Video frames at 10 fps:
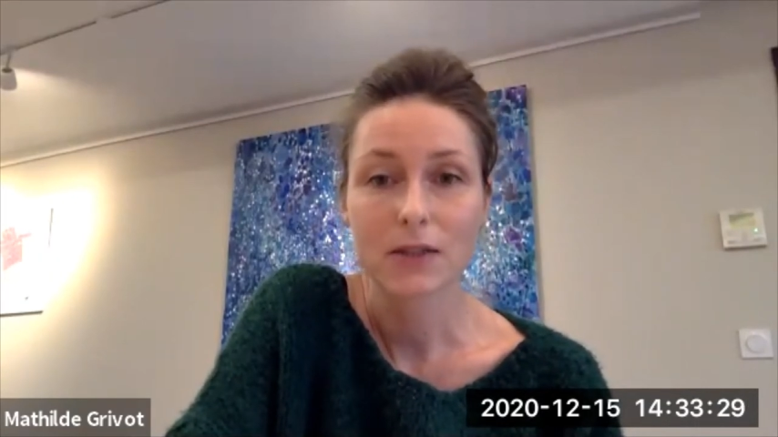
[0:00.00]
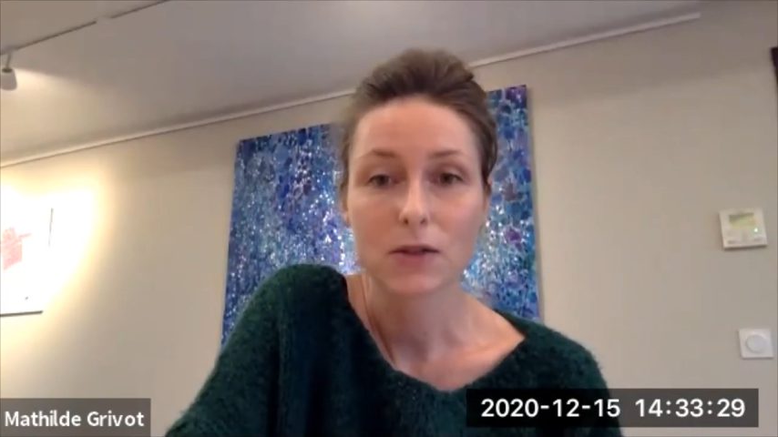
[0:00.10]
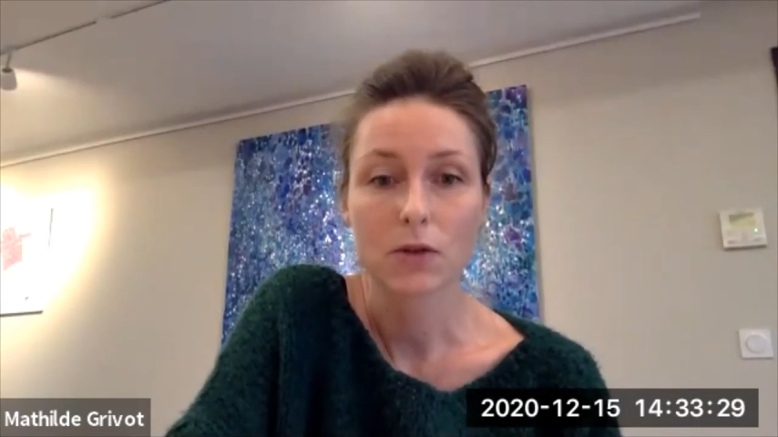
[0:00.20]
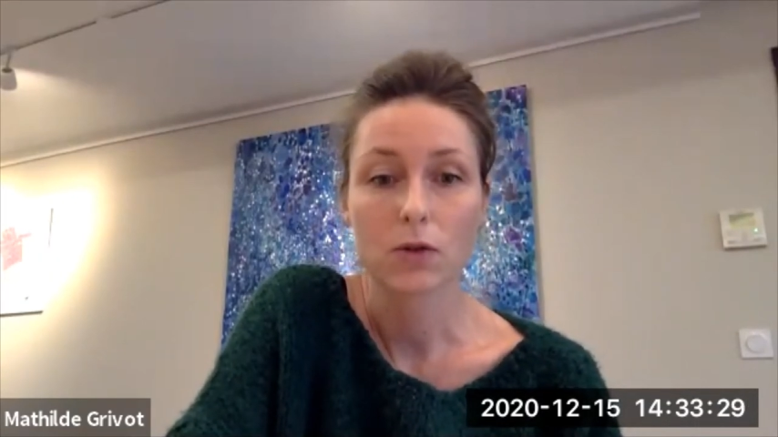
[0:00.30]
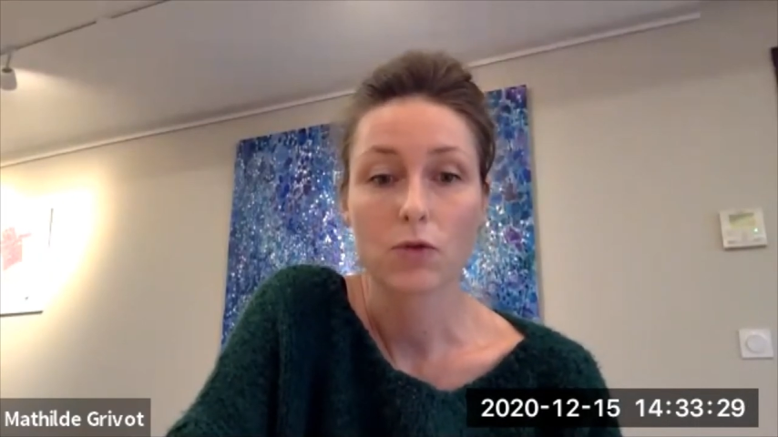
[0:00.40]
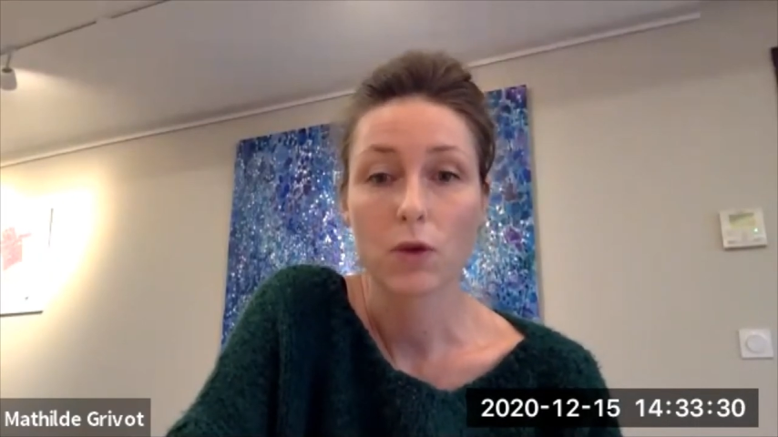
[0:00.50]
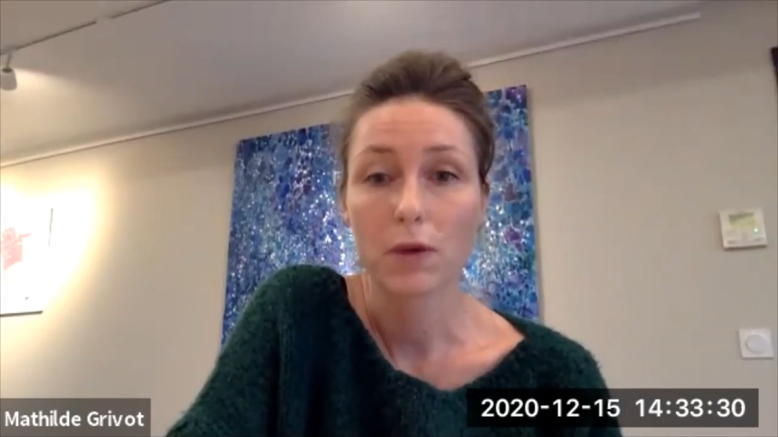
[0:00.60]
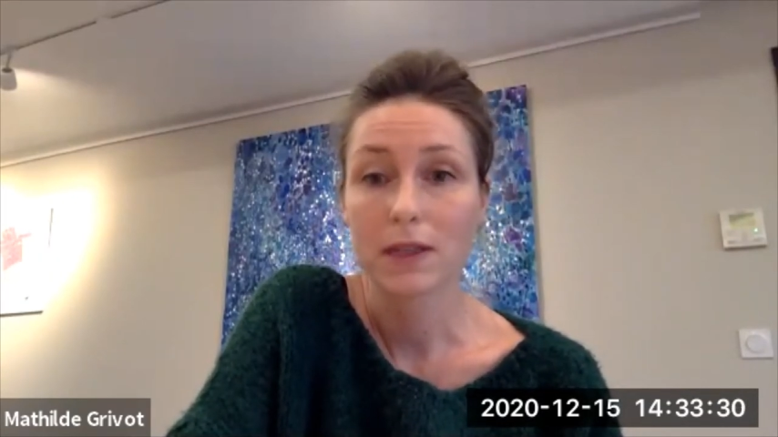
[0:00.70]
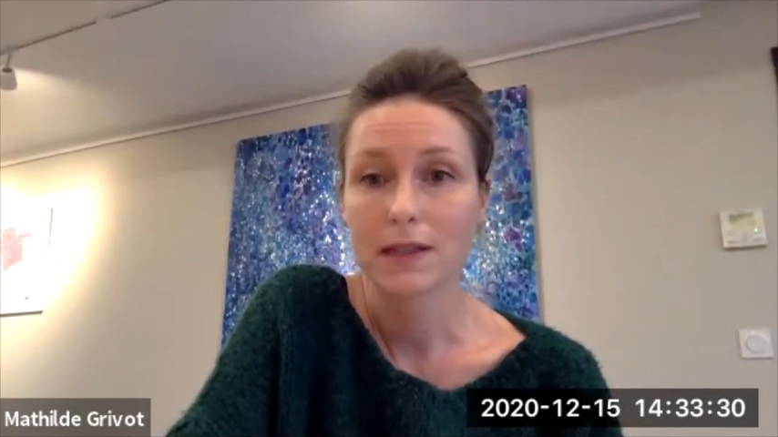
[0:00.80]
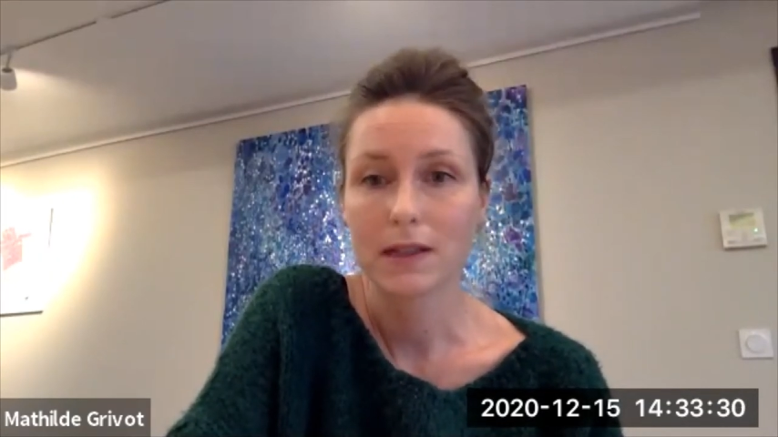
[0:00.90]
So the
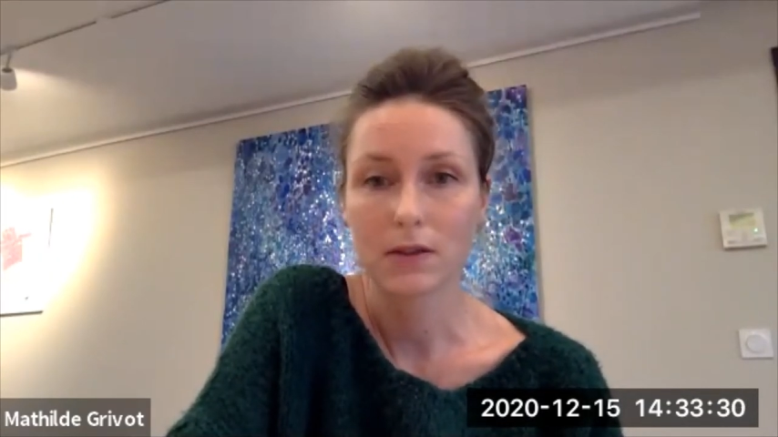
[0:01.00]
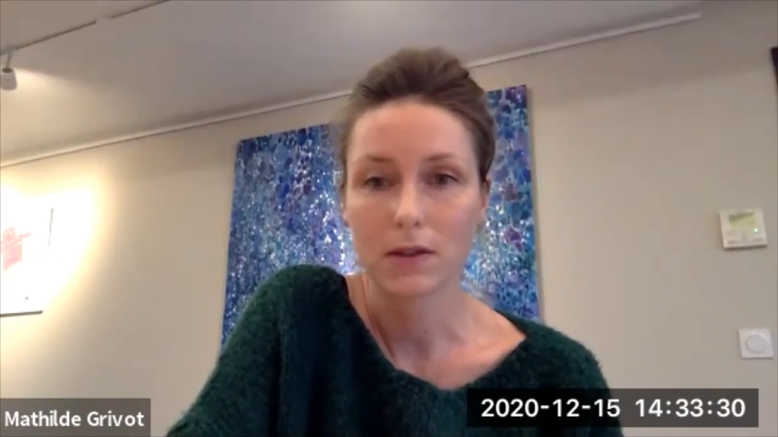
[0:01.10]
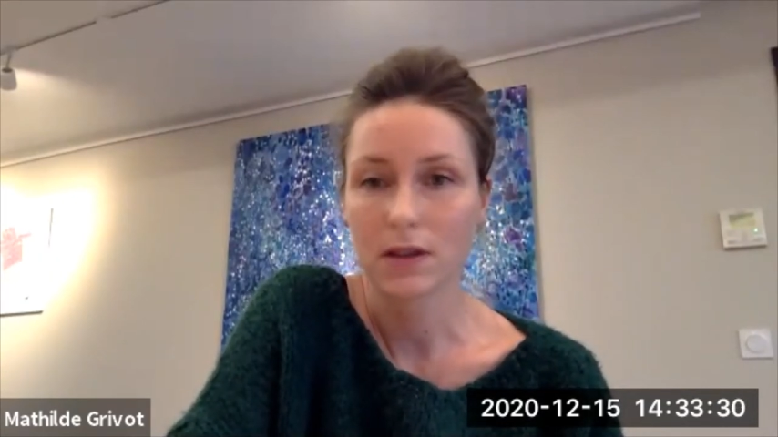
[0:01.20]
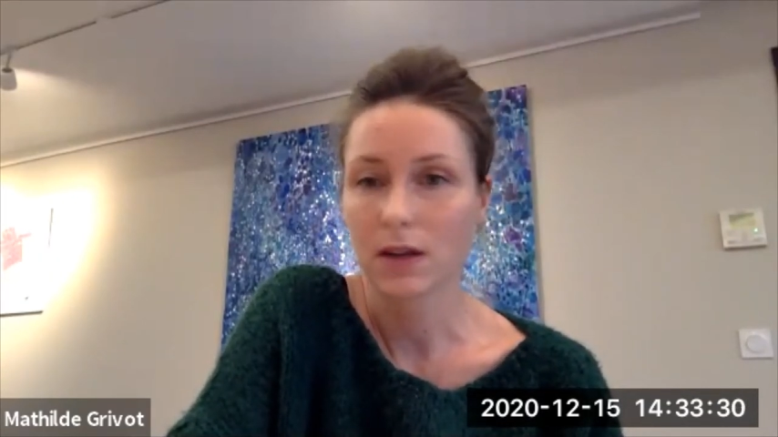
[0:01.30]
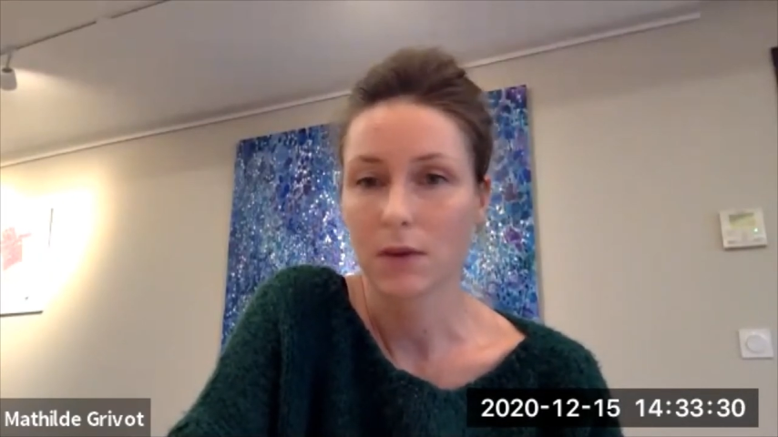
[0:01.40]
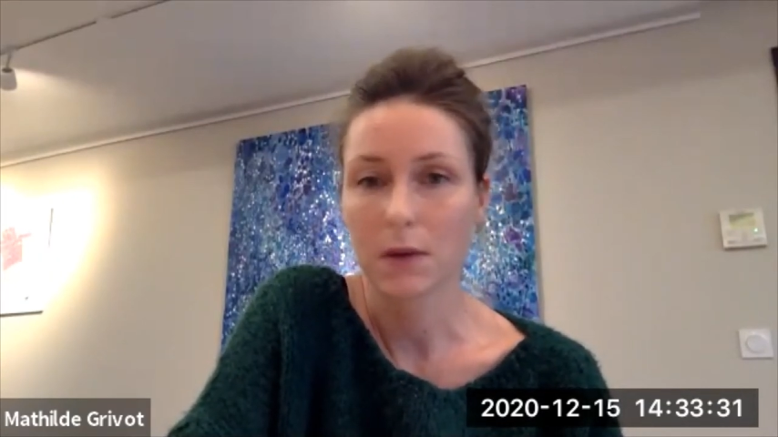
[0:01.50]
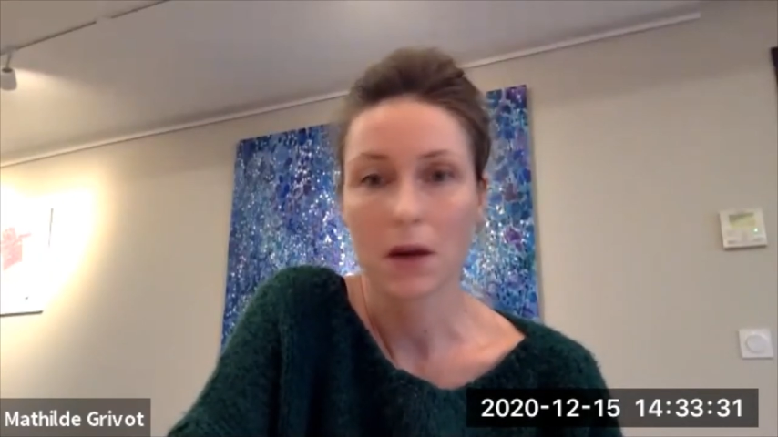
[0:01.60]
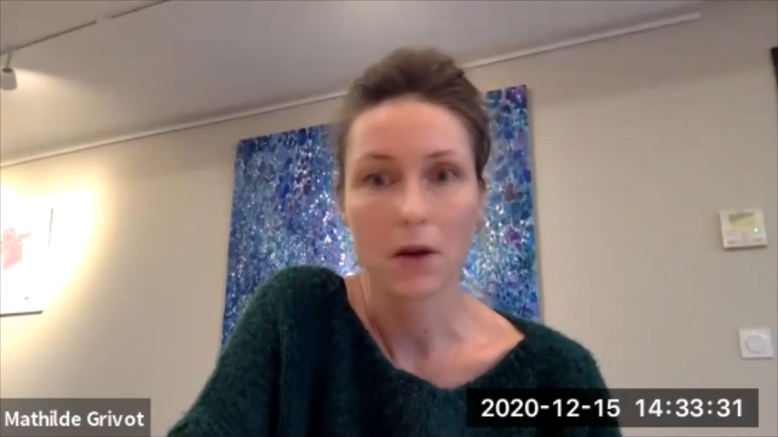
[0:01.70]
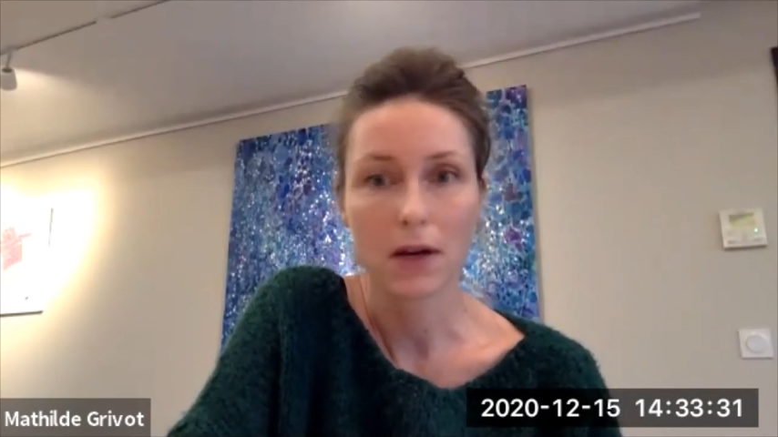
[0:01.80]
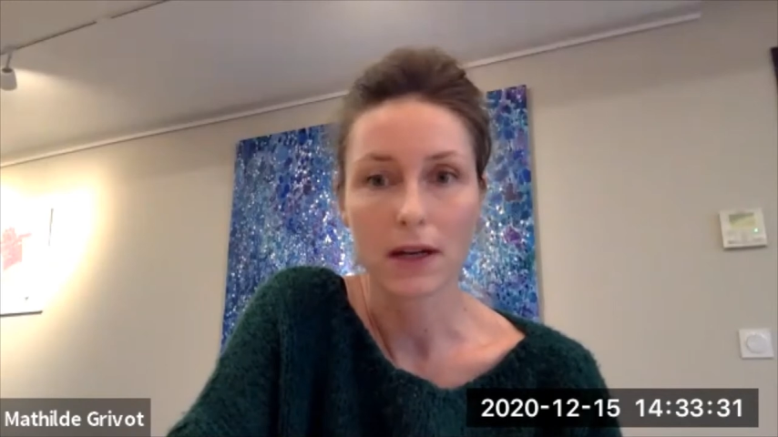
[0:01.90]
growing season starts very
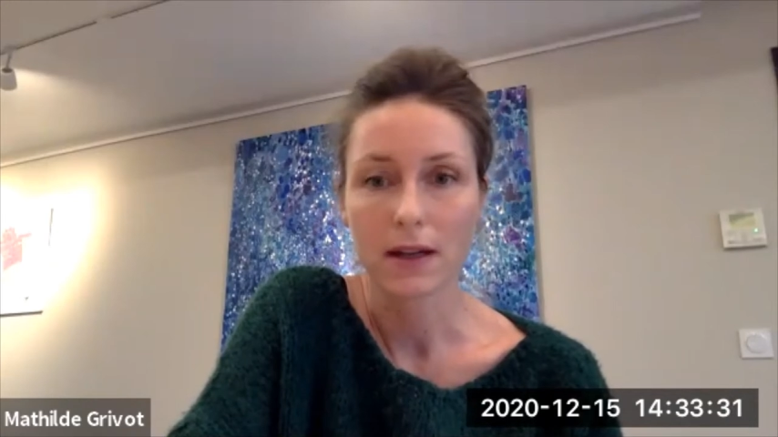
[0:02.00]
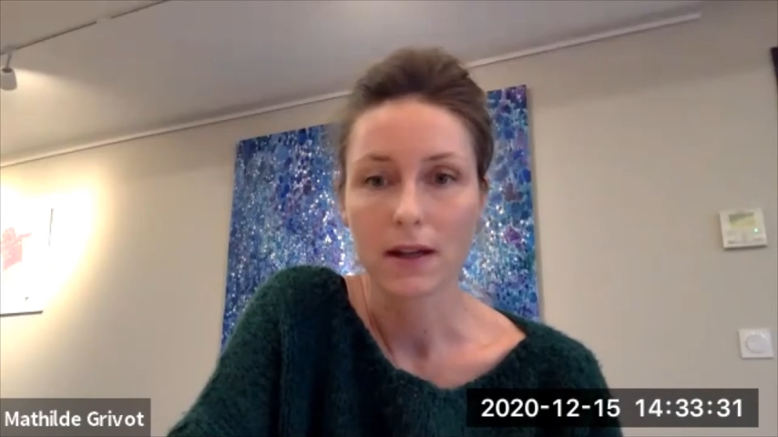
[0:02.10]
early